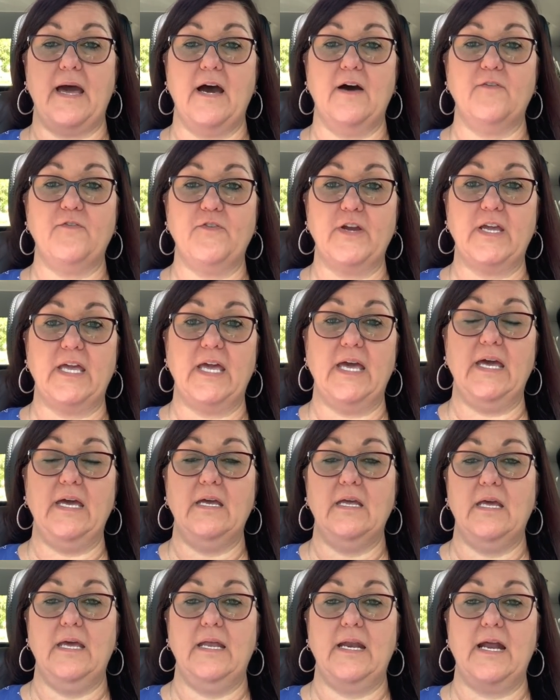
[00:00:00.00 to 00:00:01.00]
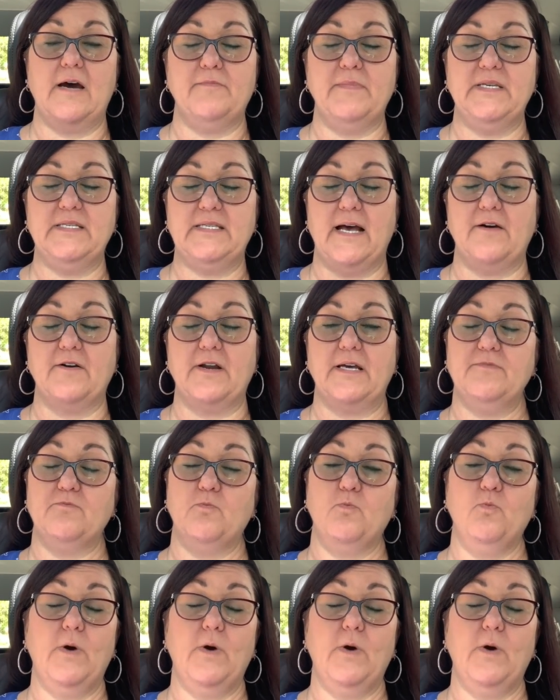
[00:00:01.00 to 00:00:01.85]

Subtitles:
I'll forget and I'll miss out on